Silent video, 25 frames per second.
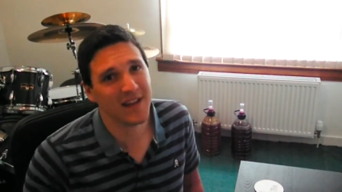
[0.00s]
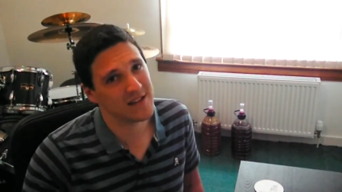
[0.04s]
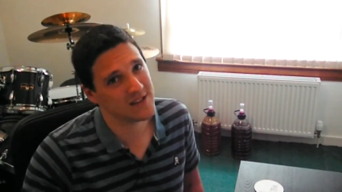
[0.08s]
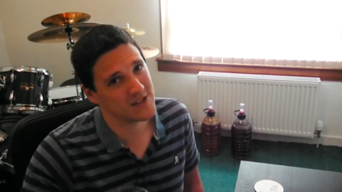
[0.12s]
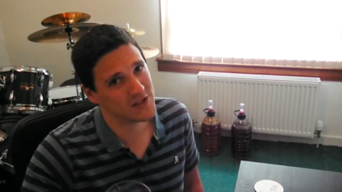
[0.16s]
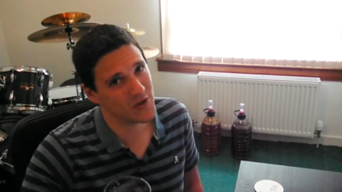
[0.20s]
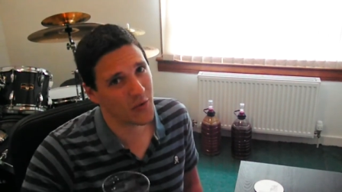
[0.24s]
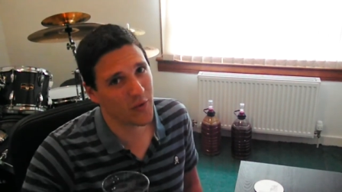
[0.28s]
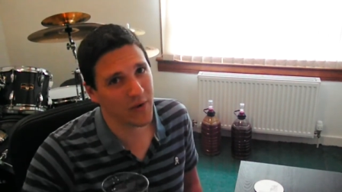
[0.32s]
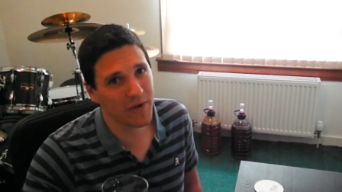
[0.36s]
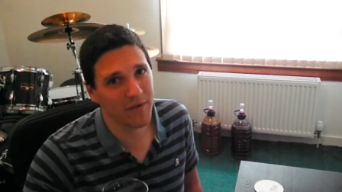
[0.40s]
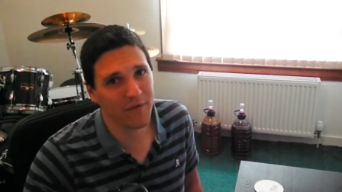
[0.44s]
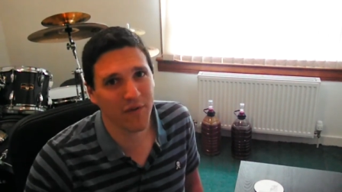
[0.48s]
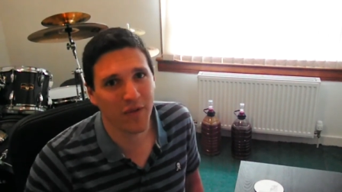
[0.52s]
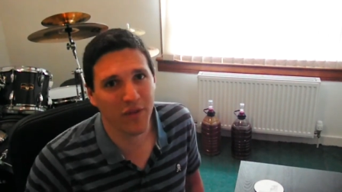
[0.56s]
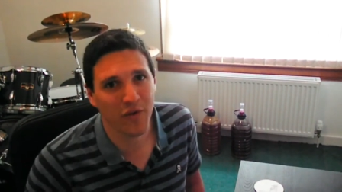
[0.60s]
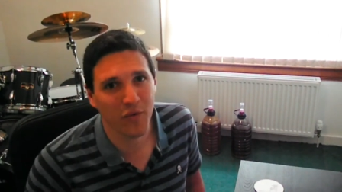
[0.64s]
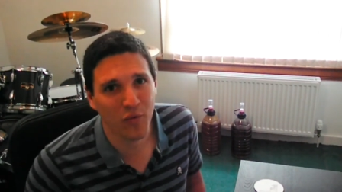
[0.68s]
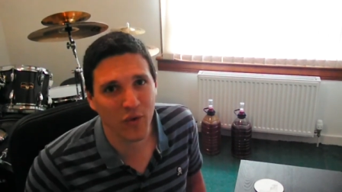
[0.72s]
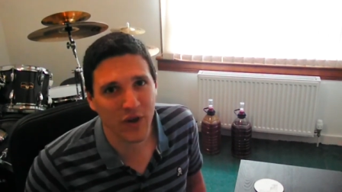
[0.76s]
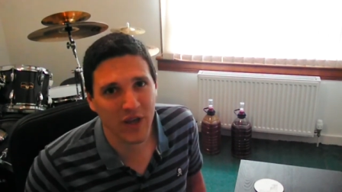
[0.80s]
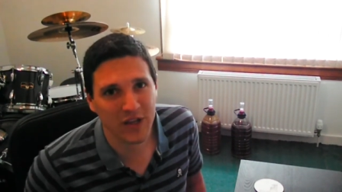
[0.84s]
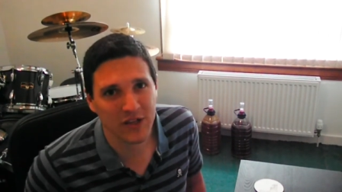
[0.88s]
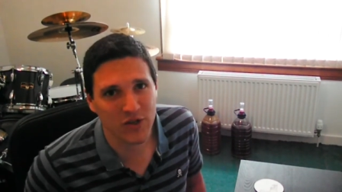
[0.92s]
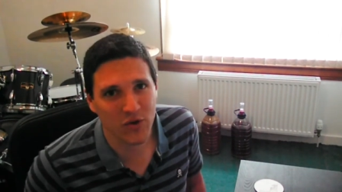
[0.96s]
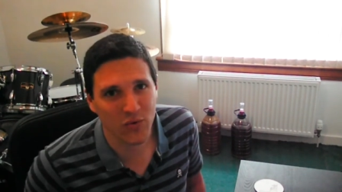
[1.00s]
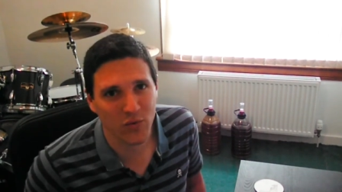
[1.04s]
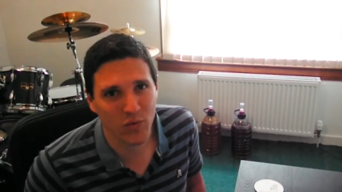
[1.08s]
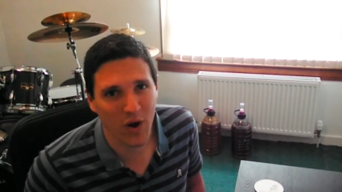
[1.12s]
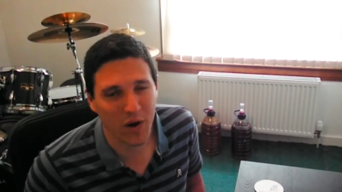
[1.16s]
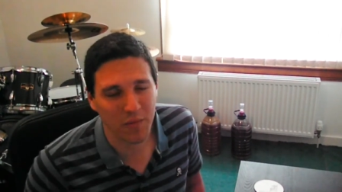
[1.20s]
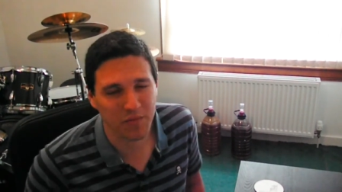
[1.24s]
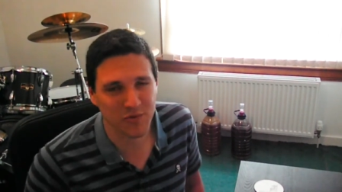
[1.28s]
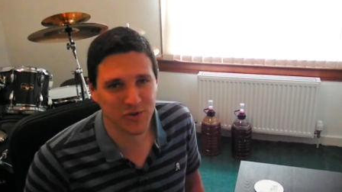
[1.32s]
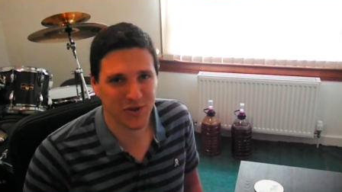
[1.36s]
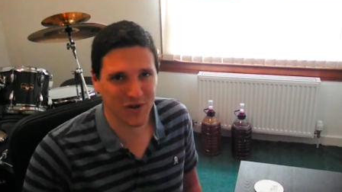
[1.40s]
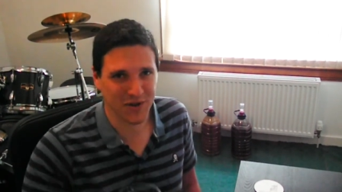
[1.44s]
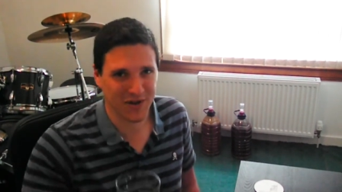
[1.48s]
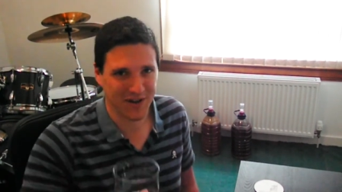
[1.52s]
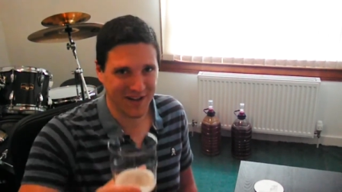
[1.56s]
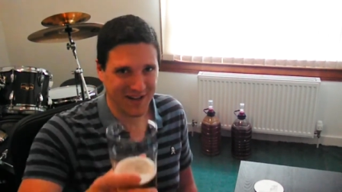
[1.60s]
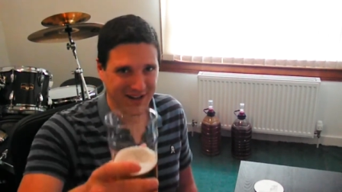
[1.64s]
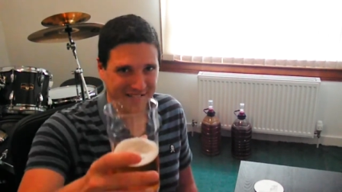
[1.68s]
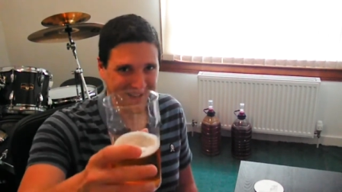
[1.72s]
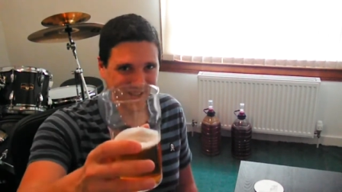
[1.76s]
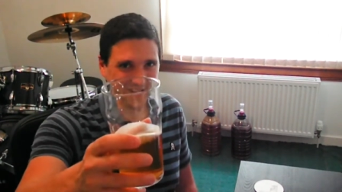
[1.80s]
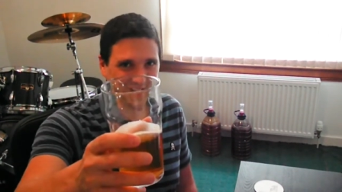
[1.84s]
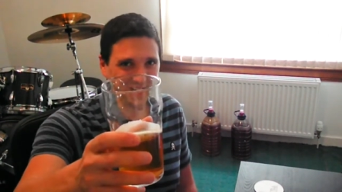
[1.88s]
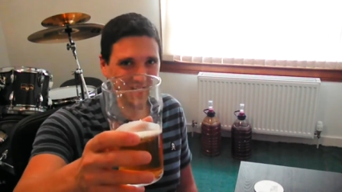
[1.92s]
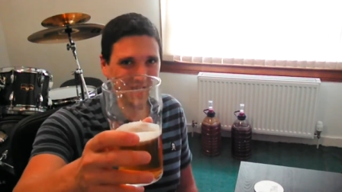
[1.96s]
it. Sorry for the wee interruption.
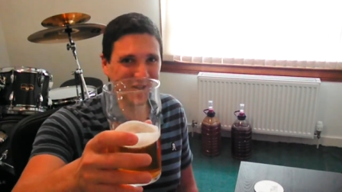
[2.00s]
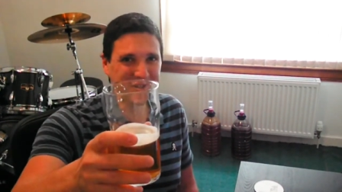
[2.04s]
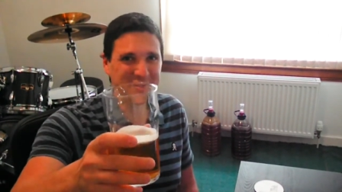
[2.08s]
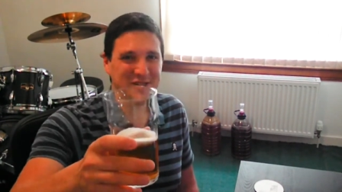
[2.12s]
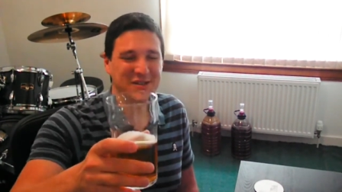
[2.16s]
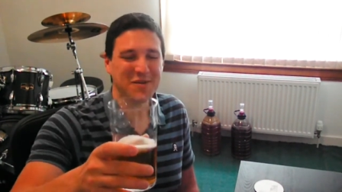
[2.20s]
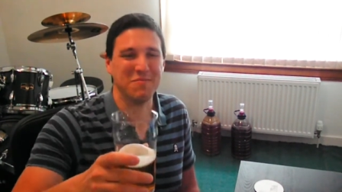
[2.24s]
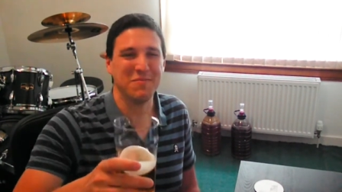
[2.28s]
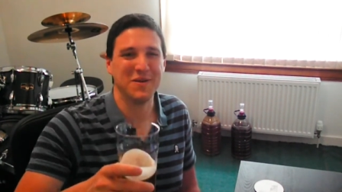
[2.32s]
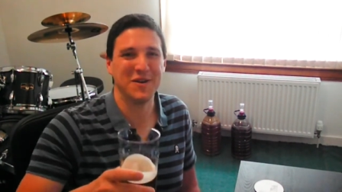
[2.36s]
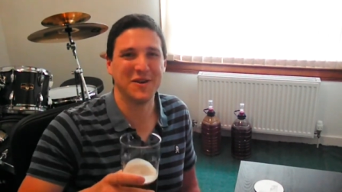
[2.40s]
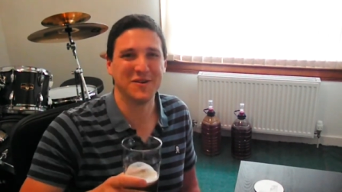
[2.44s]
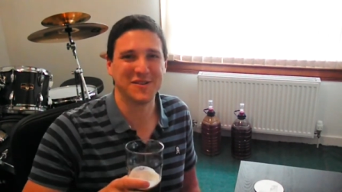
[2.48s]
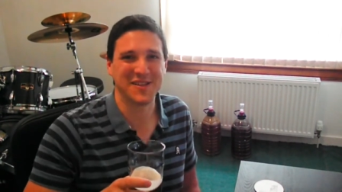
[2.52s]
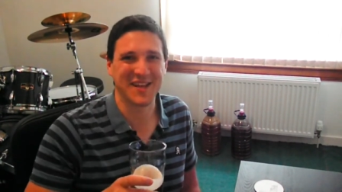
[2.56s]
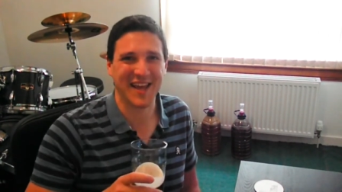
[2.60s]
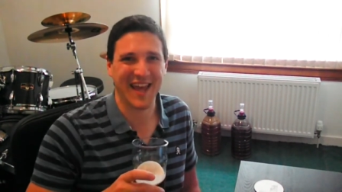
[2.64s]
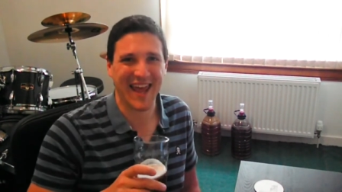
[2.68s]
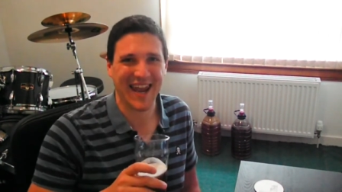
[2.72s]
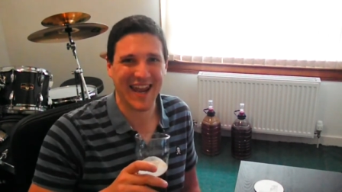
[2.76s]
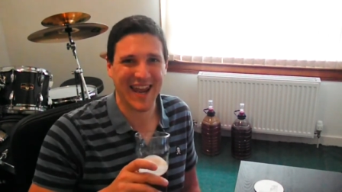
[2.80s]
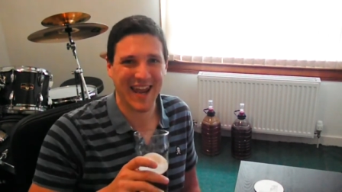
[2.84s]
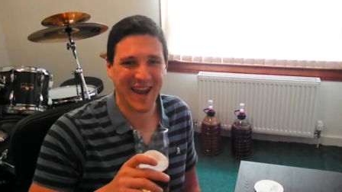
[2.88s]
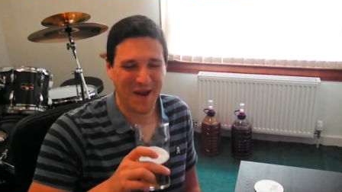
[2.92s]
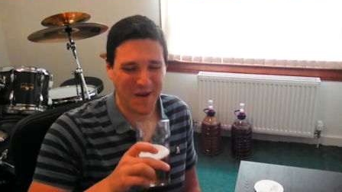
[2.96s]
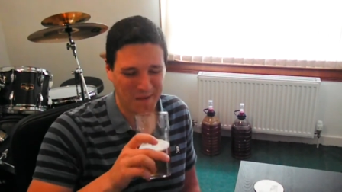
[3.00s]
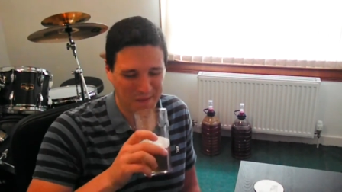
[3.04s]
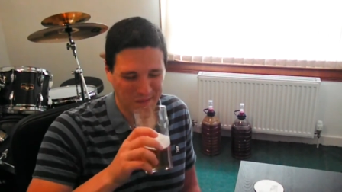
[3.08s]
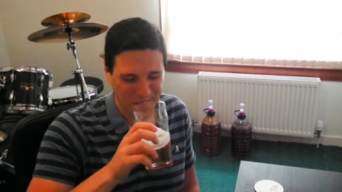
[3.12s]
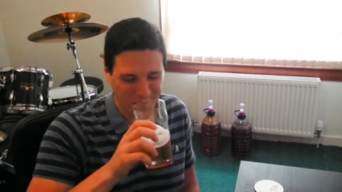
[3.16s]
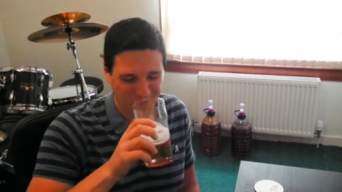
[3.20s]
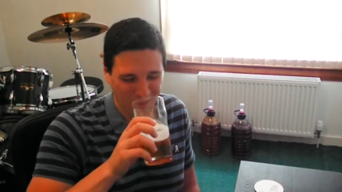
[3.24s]
Cheers and beers again.